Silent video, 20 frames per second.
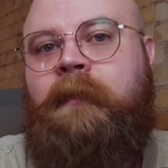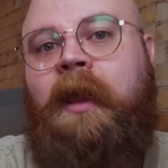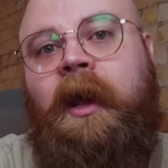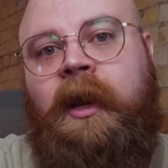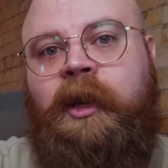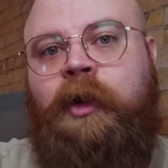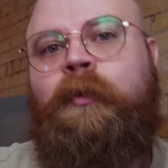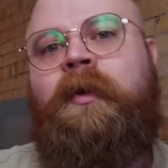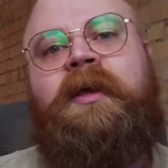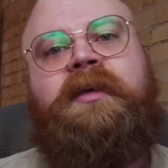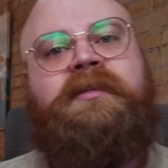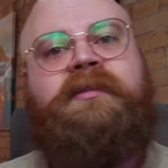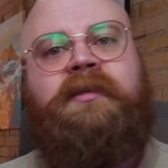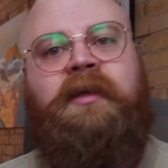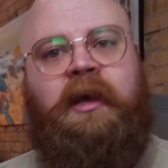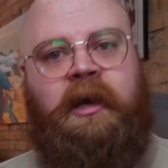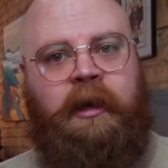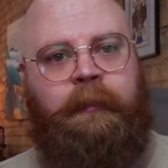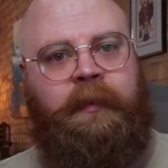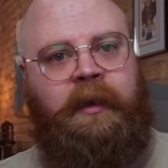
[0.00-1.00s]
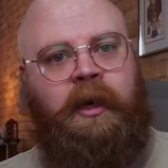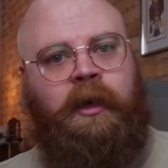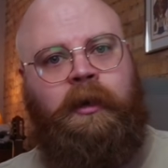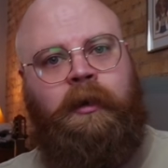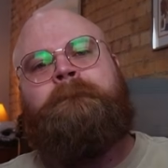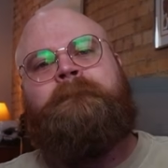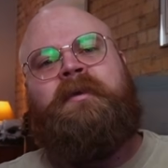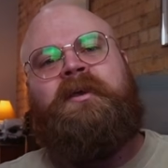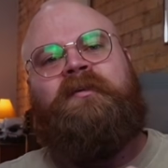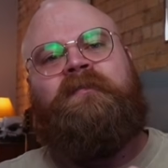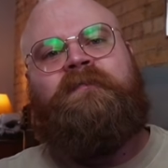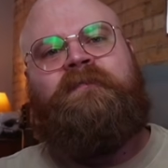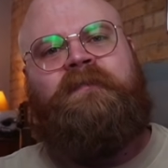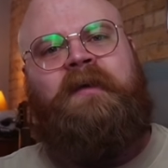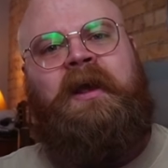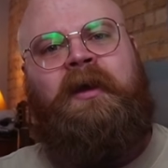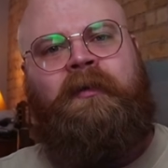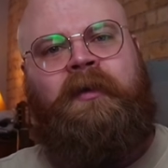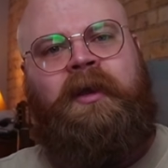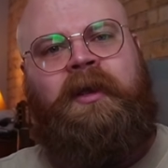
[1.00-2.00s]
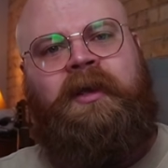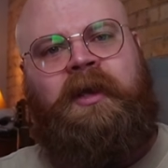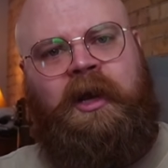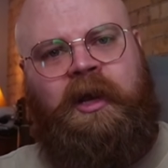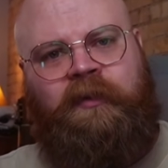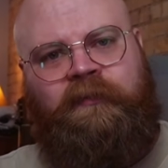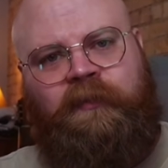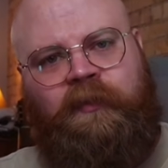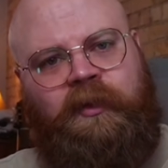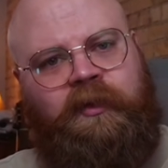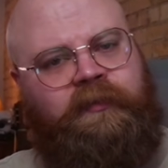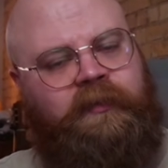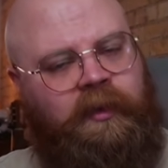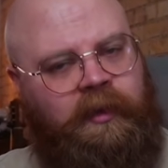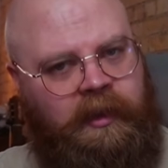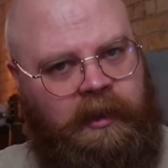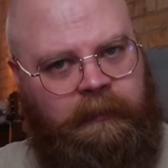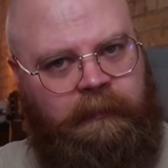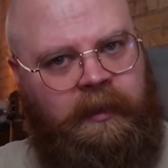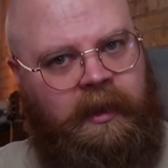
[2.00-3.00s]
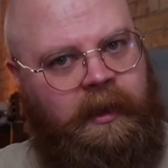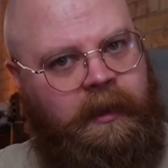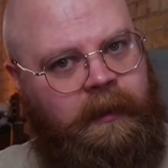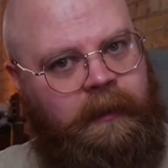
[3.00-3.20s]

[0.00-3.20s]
Anyways, that up air, be very careful if you're hit by it.